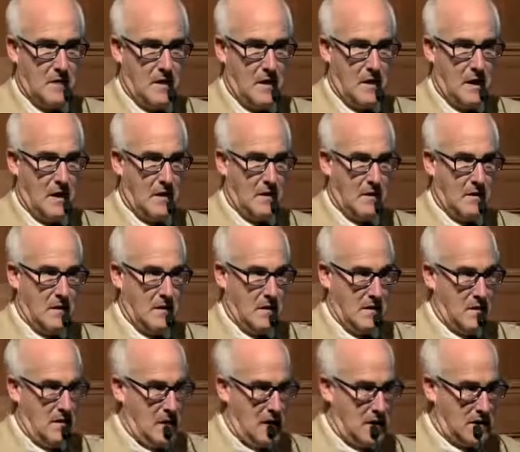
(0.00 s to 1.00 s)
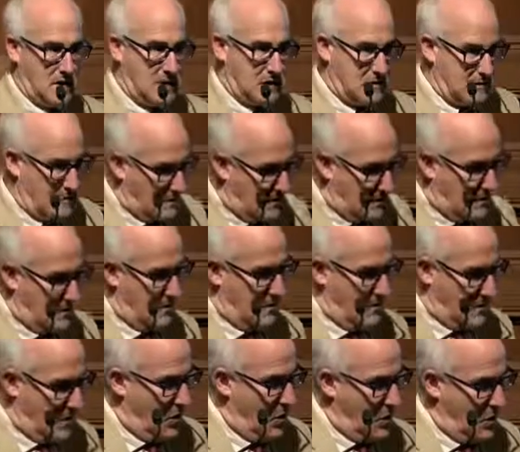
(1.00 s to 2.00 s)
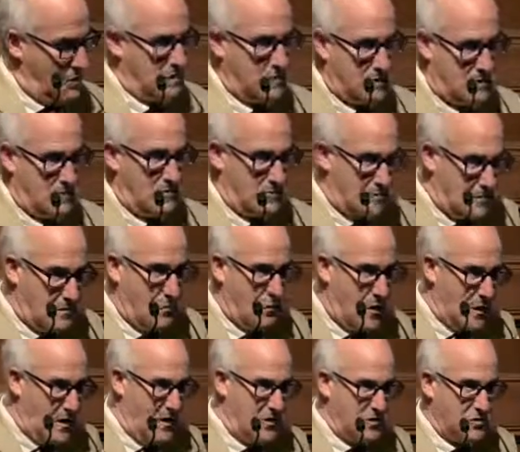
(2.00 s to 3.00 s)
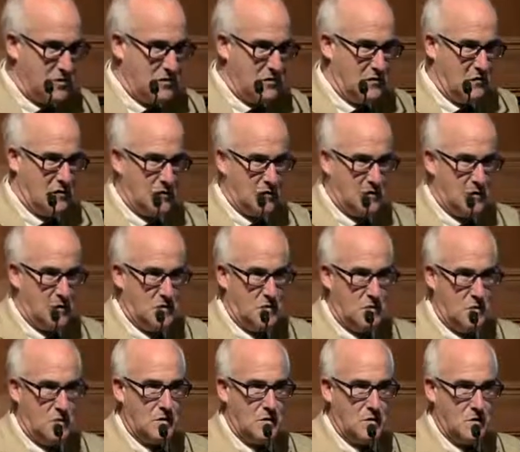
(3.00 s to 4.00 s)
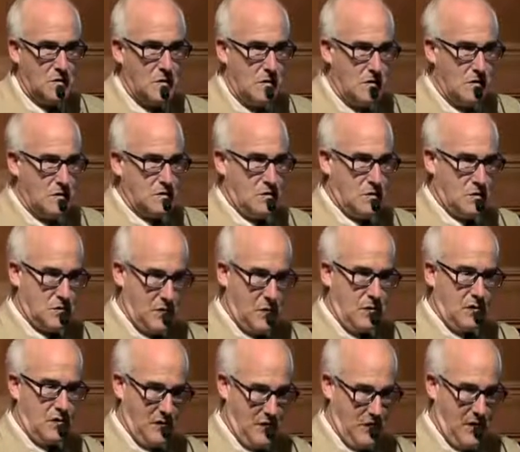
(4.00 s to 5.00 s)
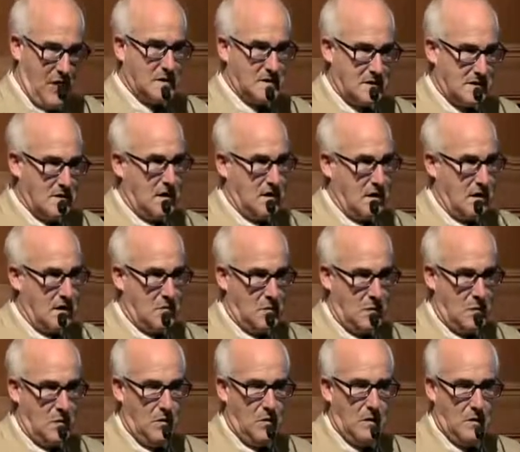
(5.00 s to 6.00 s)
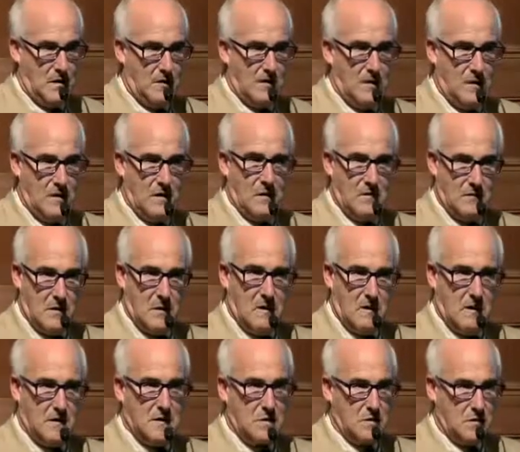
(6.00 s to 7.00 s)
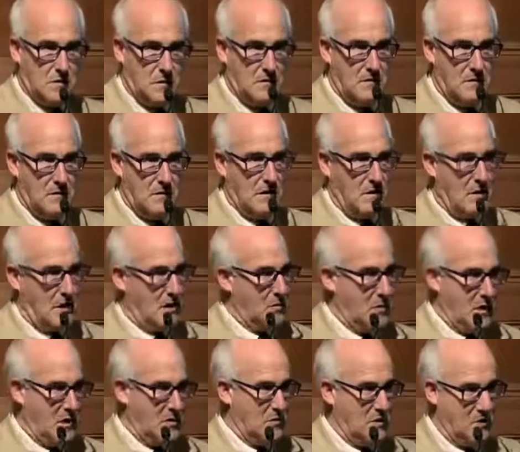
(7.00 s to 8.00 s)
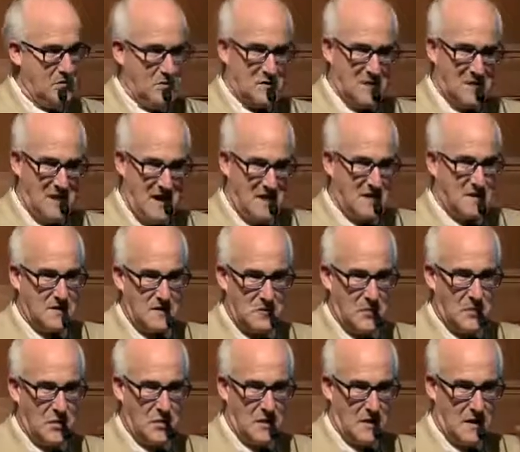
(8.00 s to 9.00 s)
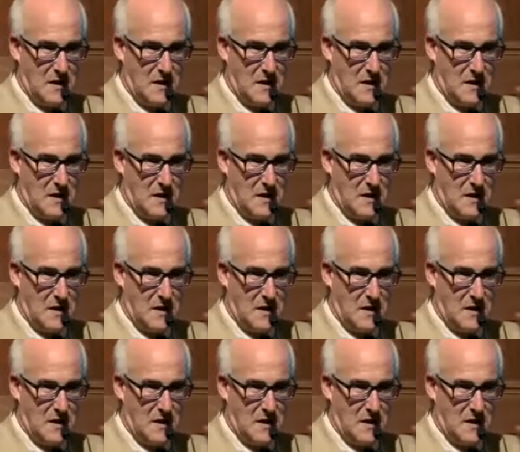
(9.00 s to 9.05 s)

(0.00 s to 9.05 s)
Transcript: And it's those 150, 200 years which are a fascinating period in history, And by the way, there's an excellent book,